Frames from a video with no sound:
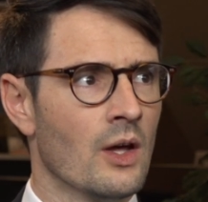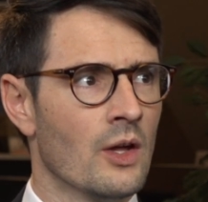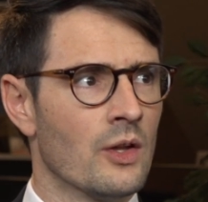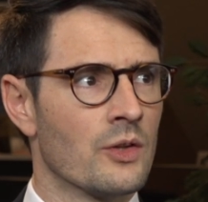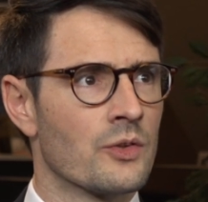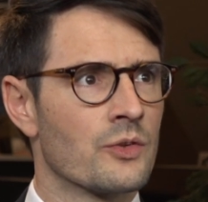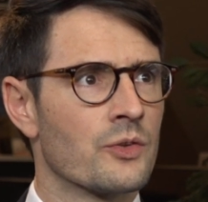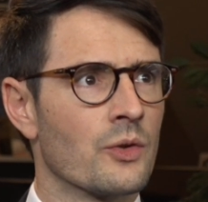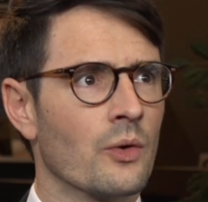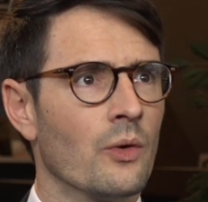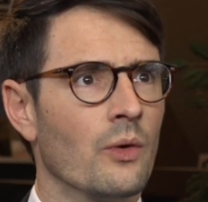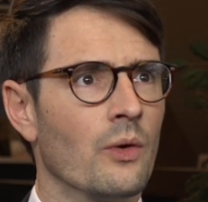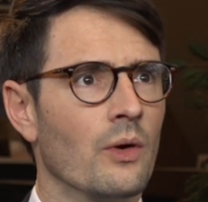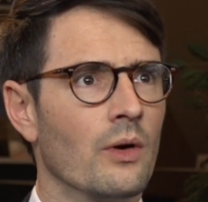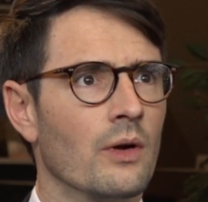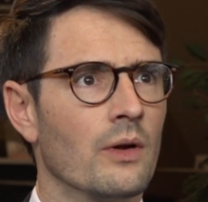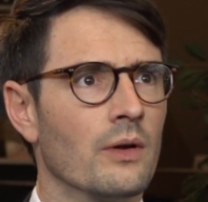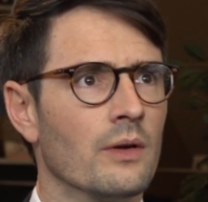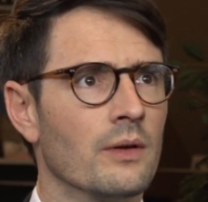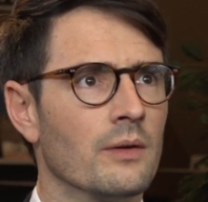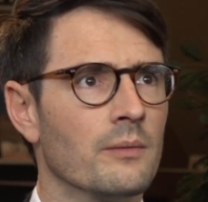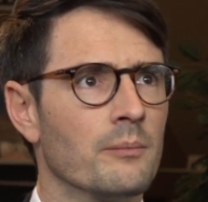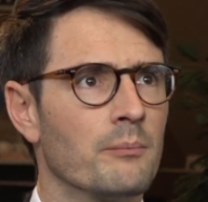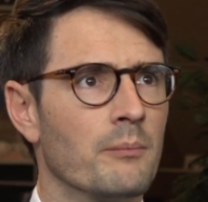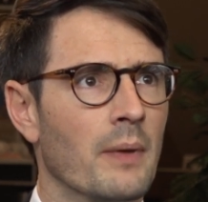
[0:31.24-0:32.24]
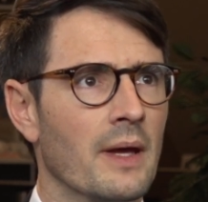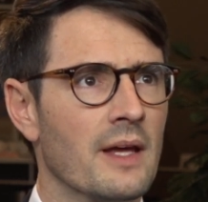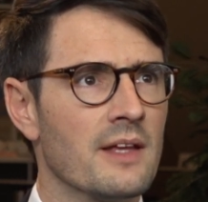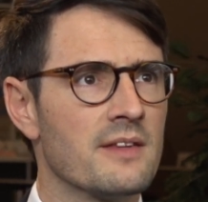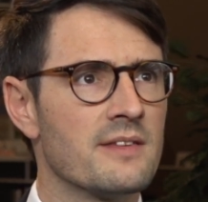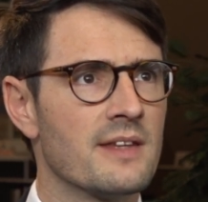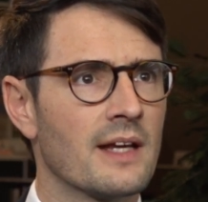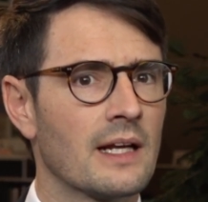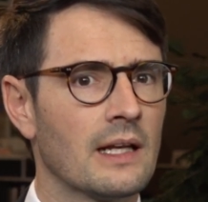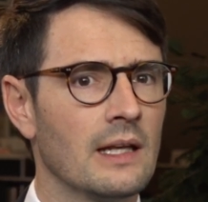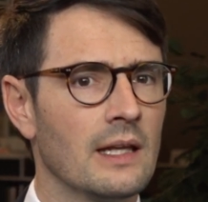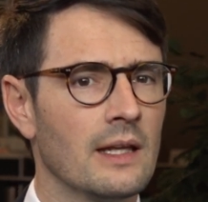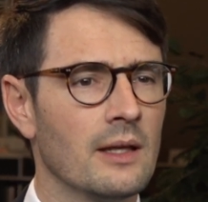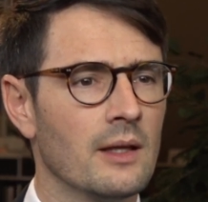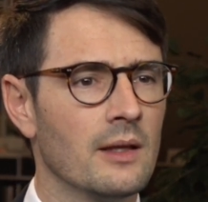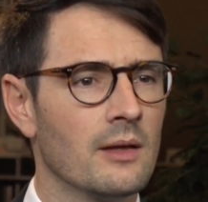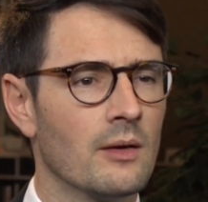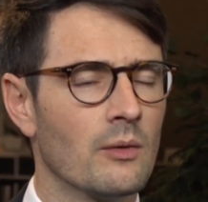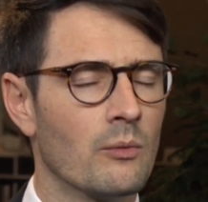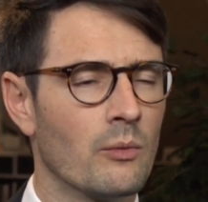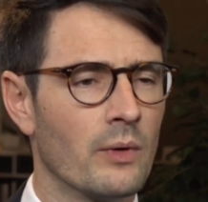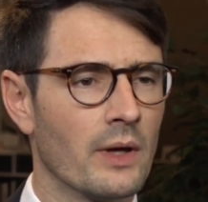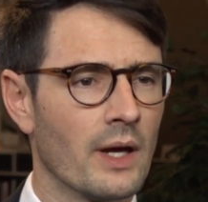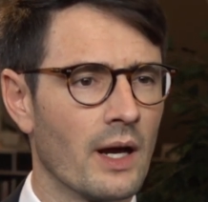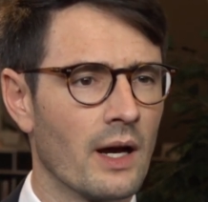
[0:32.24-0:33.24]
So basically
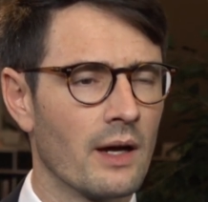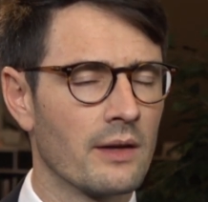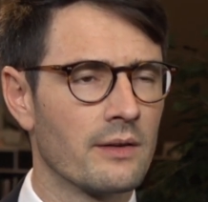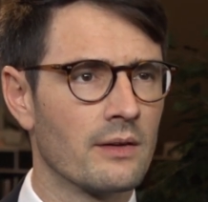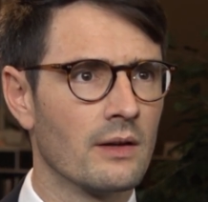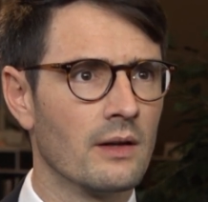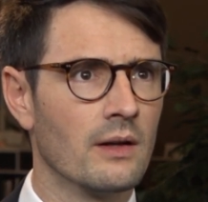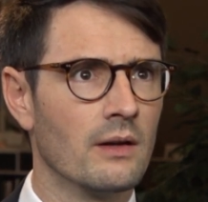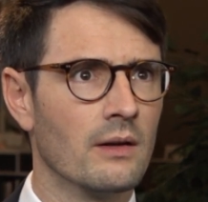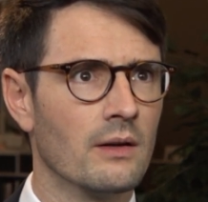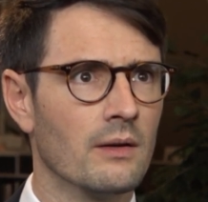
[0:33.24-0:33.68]
we had